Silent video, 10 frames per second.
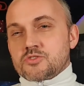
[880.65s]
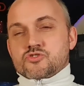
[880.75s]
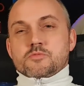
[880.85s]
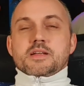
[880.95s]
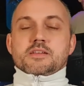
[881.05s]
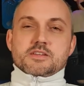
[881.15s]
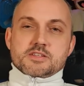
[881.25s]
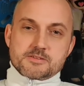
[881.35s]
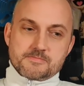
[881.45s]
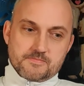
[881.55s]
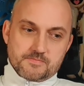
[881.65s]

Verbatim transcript: tremendous.